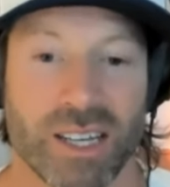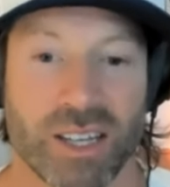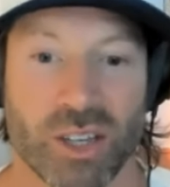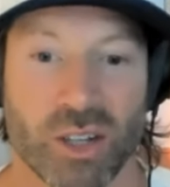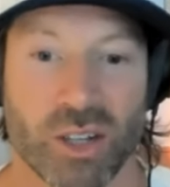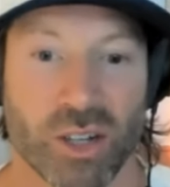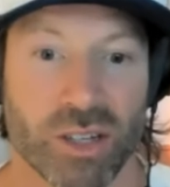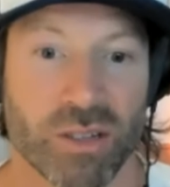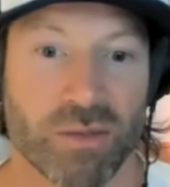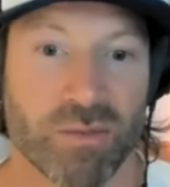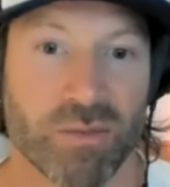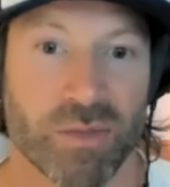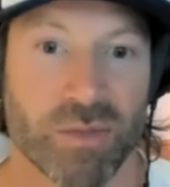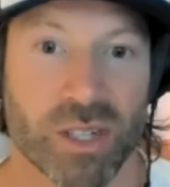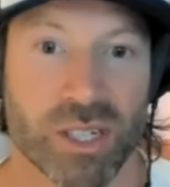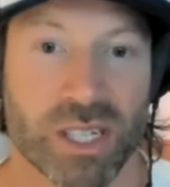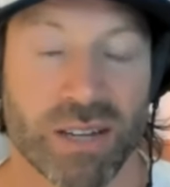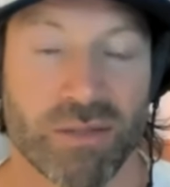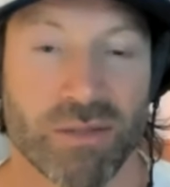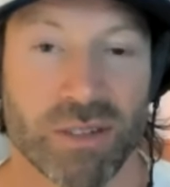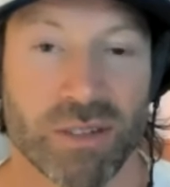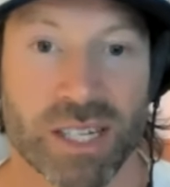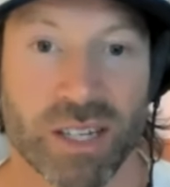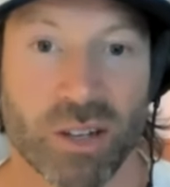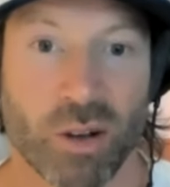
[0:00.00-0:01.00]
you know, just
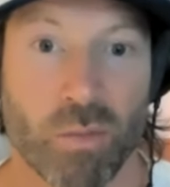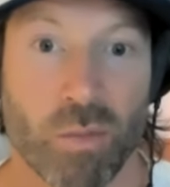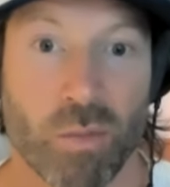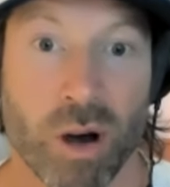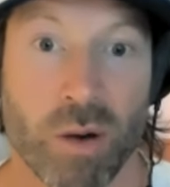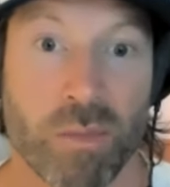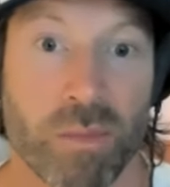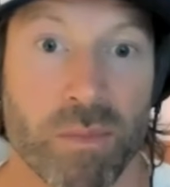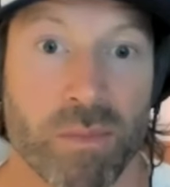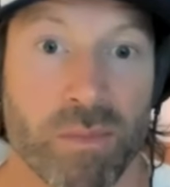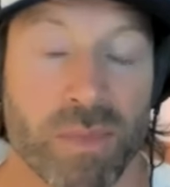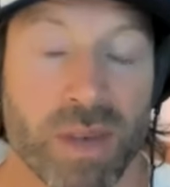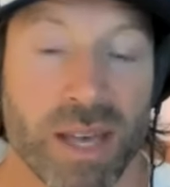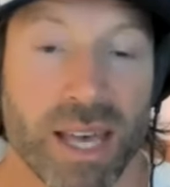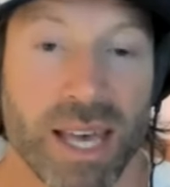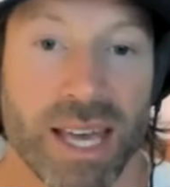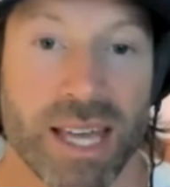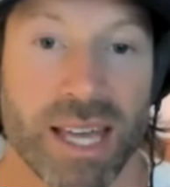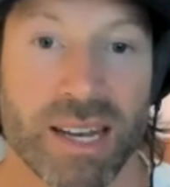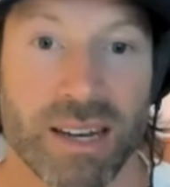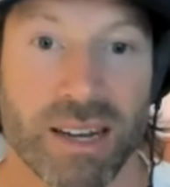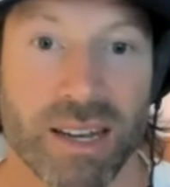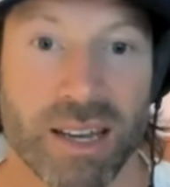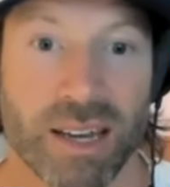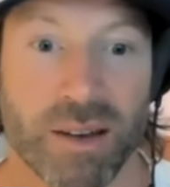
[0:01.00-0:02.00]
have a single mom.
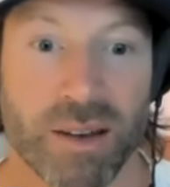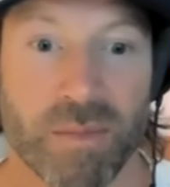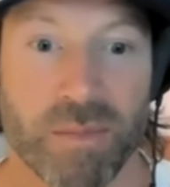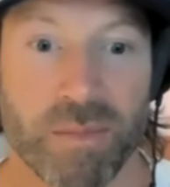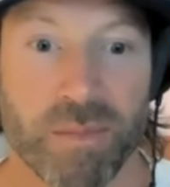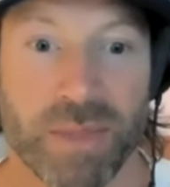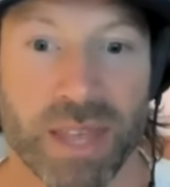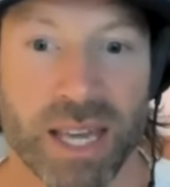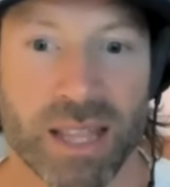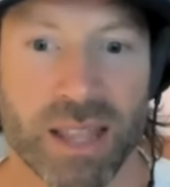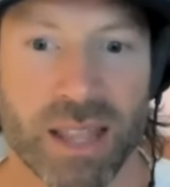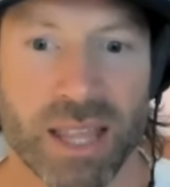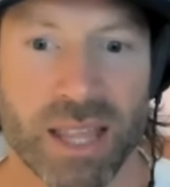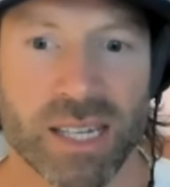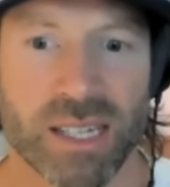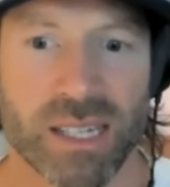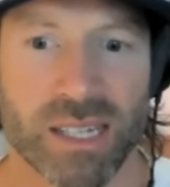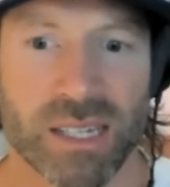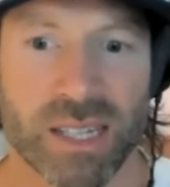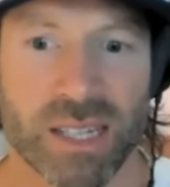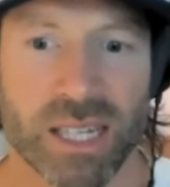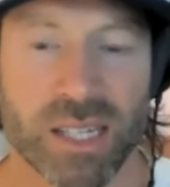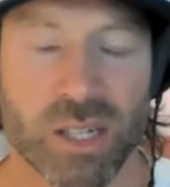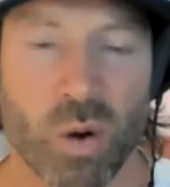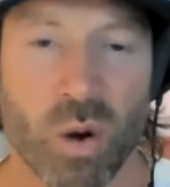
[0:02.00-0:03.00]
And
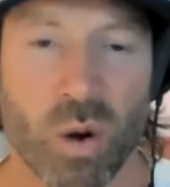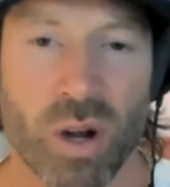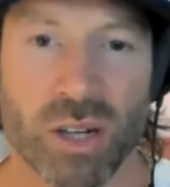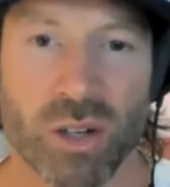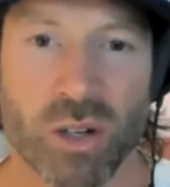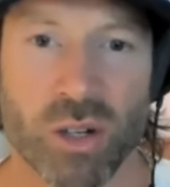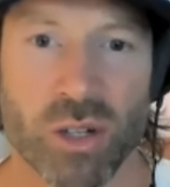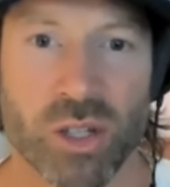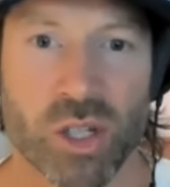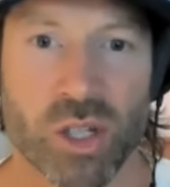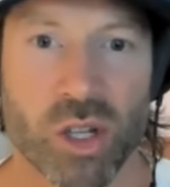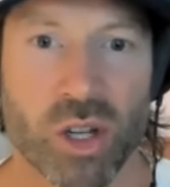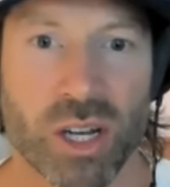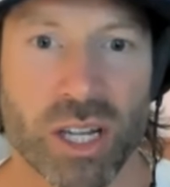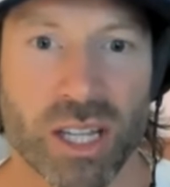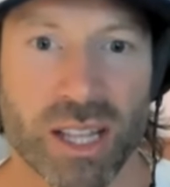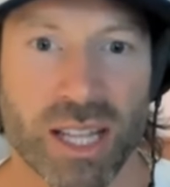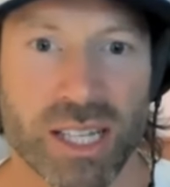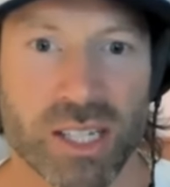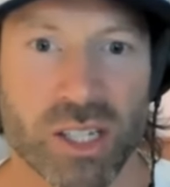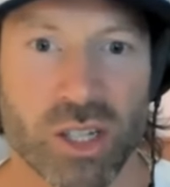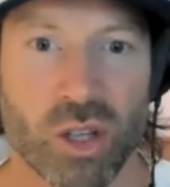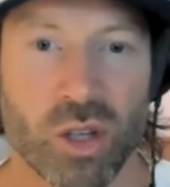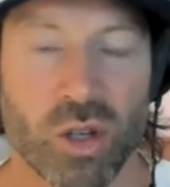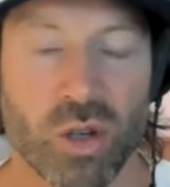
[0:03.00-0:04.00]
that's quite concerning.
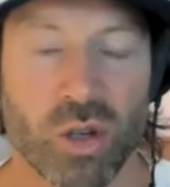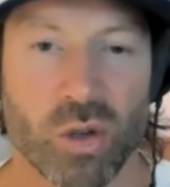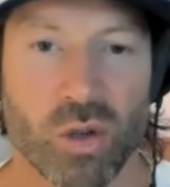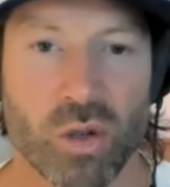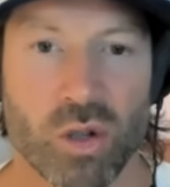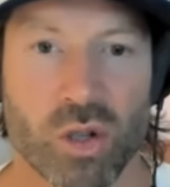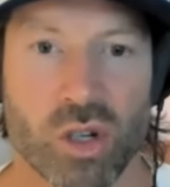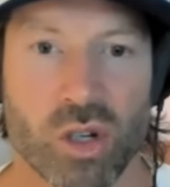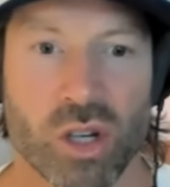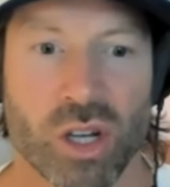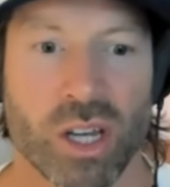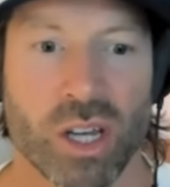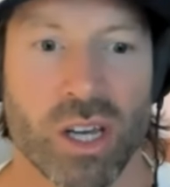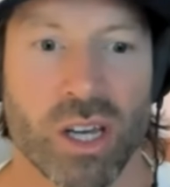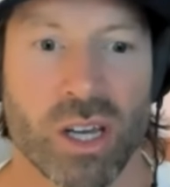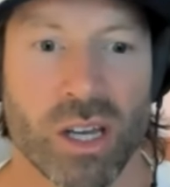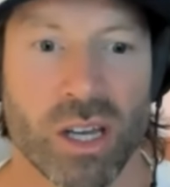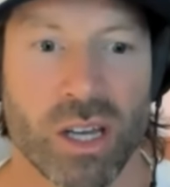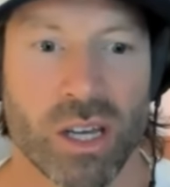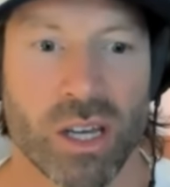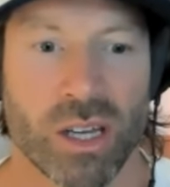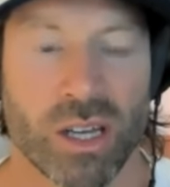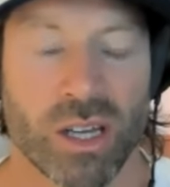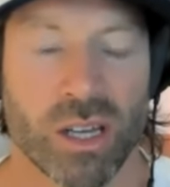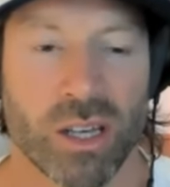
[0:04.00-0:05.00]
That's a huge
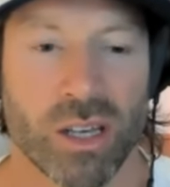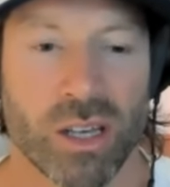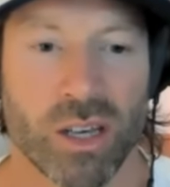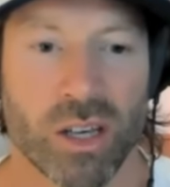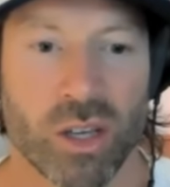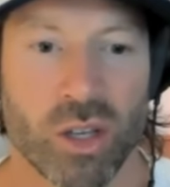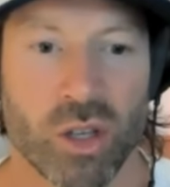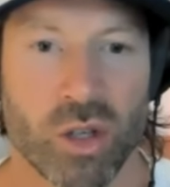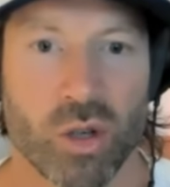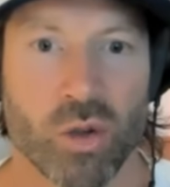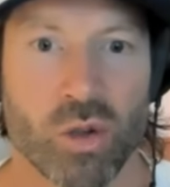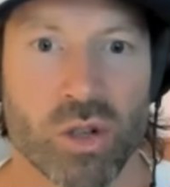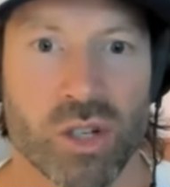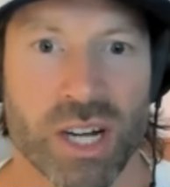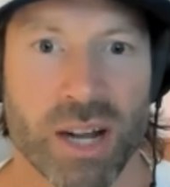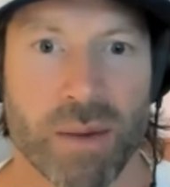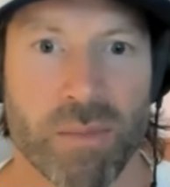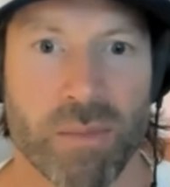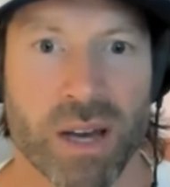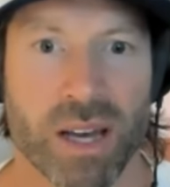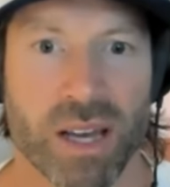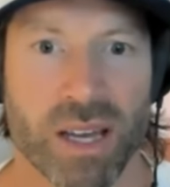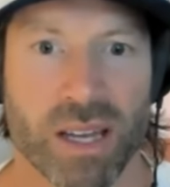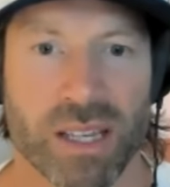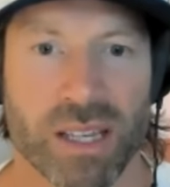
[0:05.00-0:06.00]

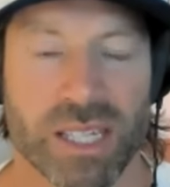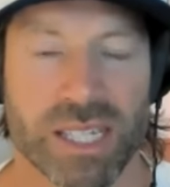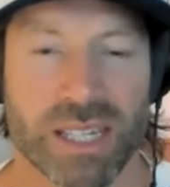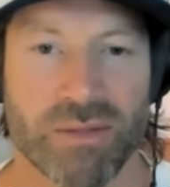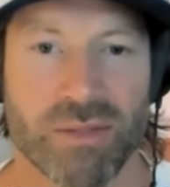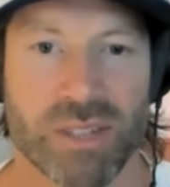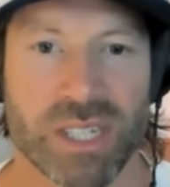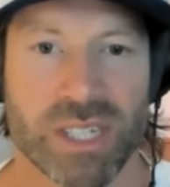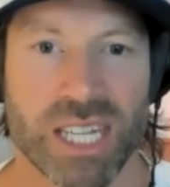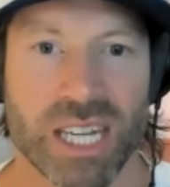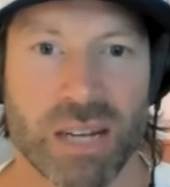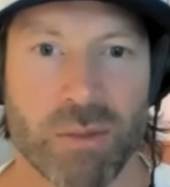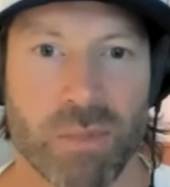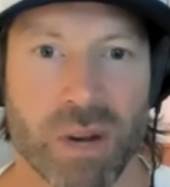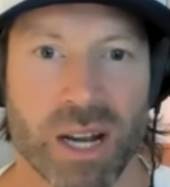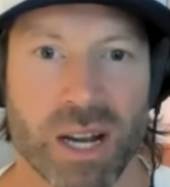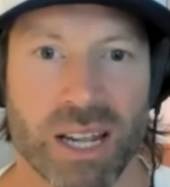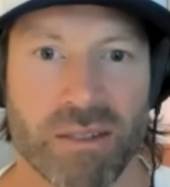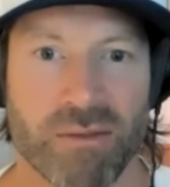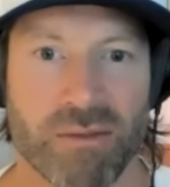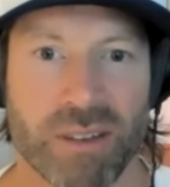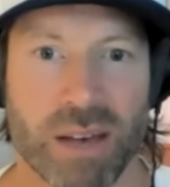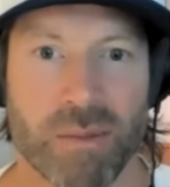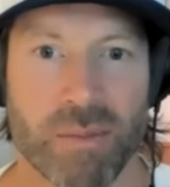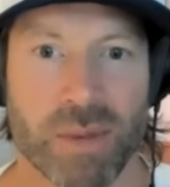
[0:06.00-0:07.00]
number, 17
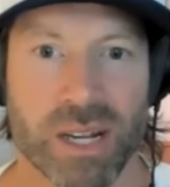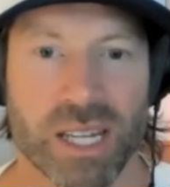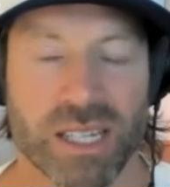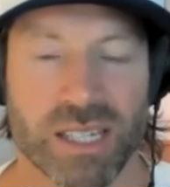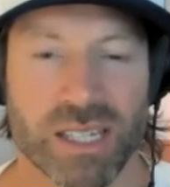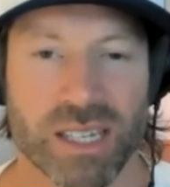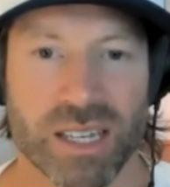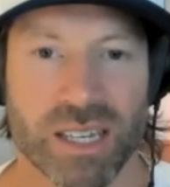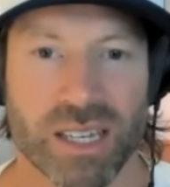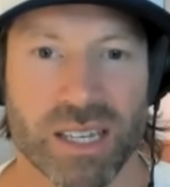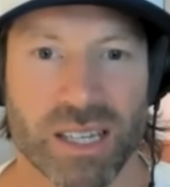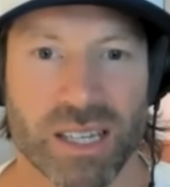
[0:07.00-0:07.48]
million families.